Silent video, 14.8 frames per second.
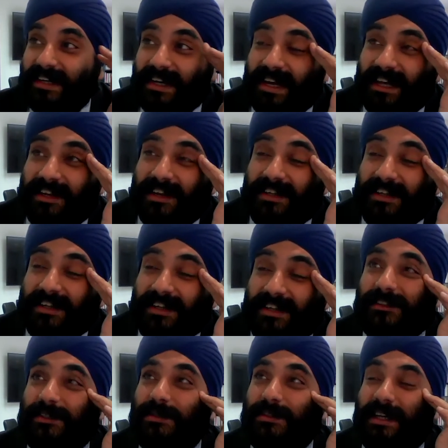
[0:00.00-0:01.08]
I
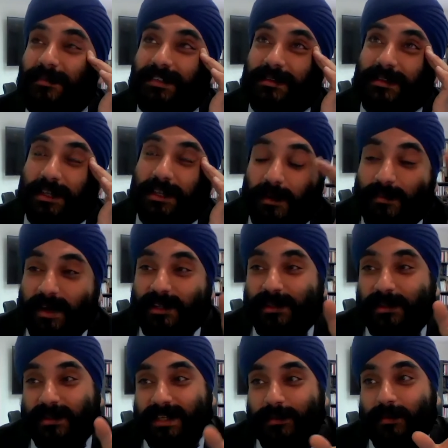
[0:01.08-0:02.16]
do sometimes, you know, on my
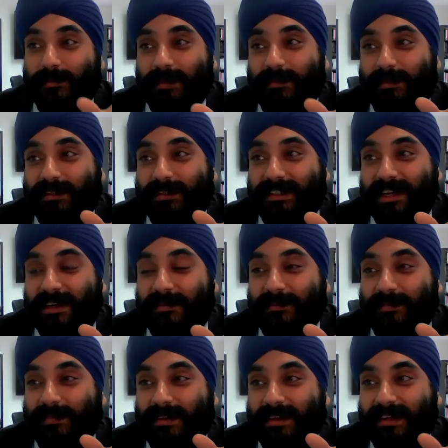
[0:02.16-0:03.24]
tours, I want people to
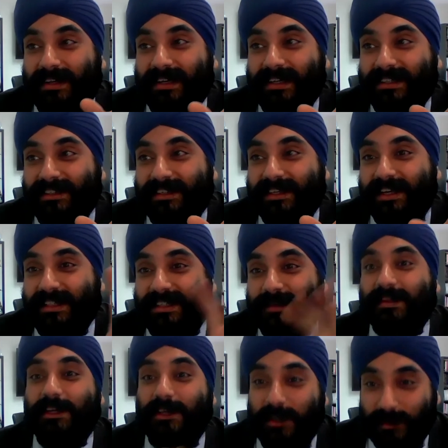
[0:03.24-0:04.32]
come to learn
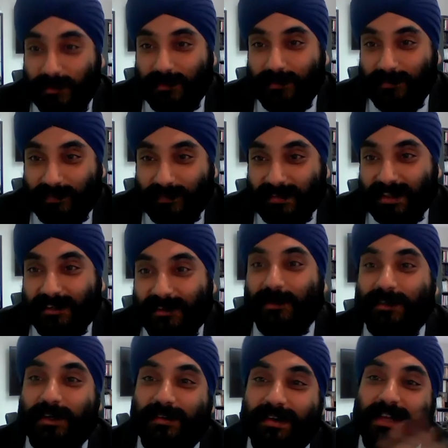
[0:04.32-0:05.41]
something new,
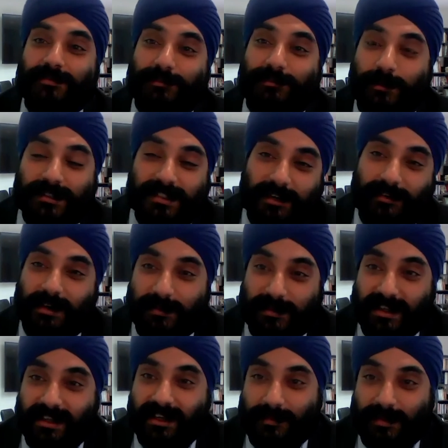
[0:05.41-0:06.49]
not to reinforce their own
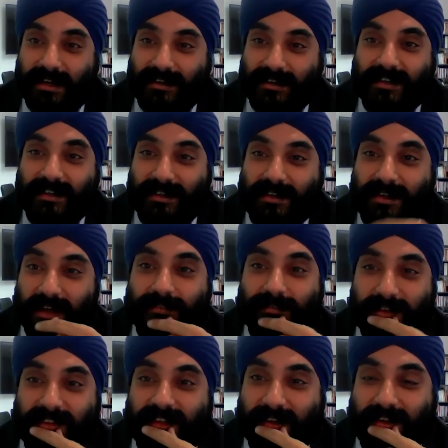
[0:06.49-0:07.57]
thing about
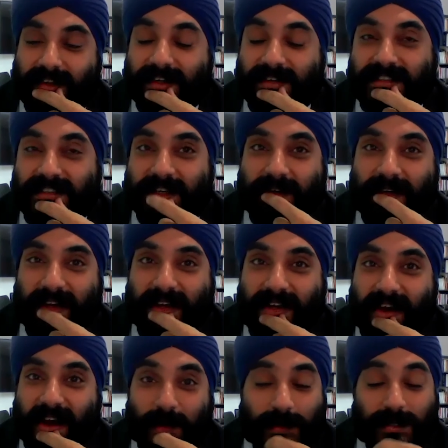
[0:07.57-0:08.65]
everything, you know. So
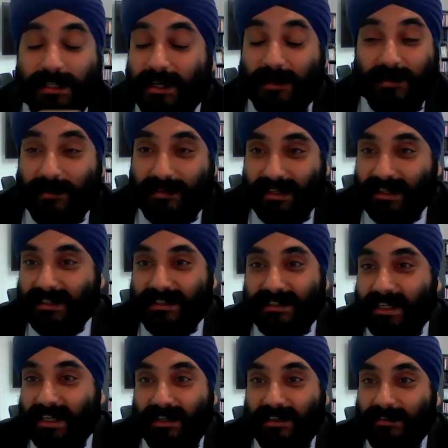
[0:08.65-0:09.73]
I'll show you things
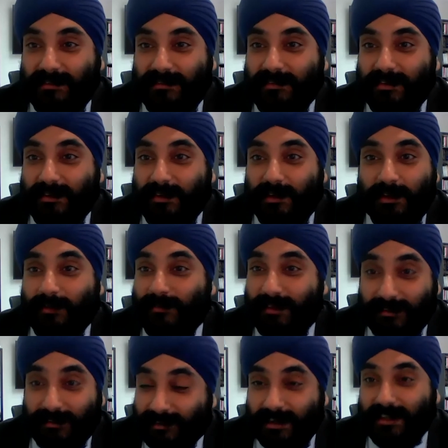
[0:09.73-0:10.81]
that for
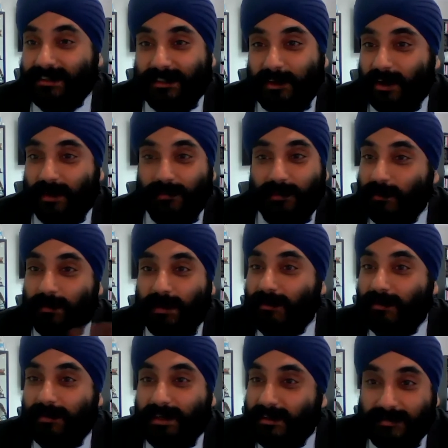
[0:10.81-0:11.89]
the first time you
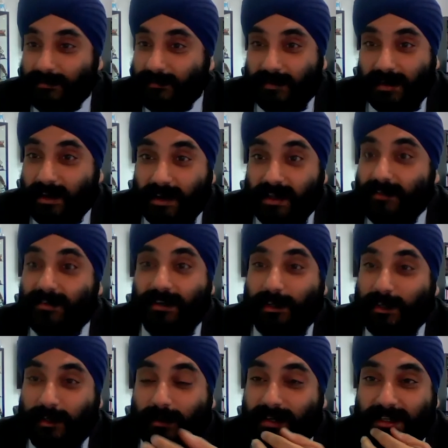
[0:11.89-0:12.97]
won't have even
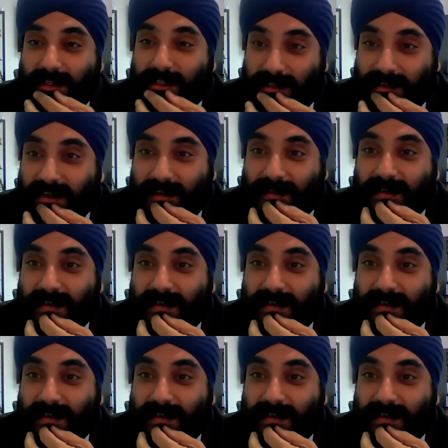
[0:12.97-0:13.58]
acknowledged, you know,